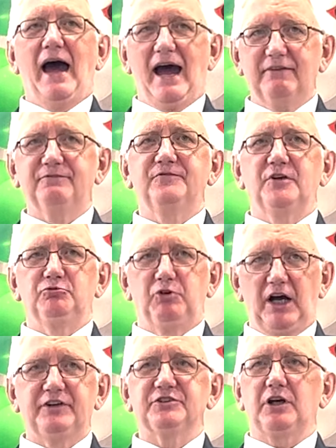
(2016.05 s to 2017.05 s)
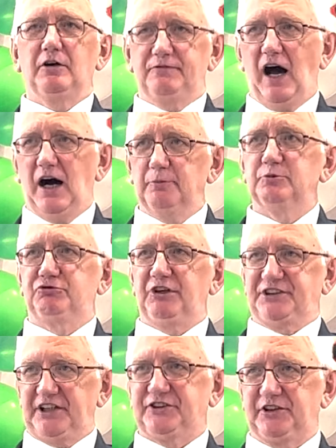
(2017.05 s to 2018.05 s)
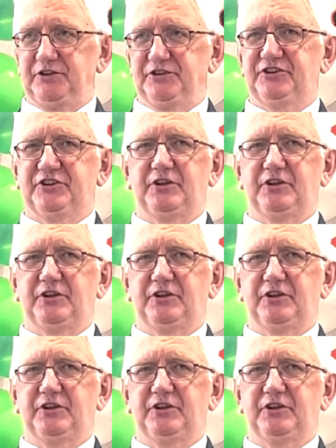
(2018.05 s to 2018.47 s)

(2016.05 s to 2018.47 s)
have the right of armed resistance.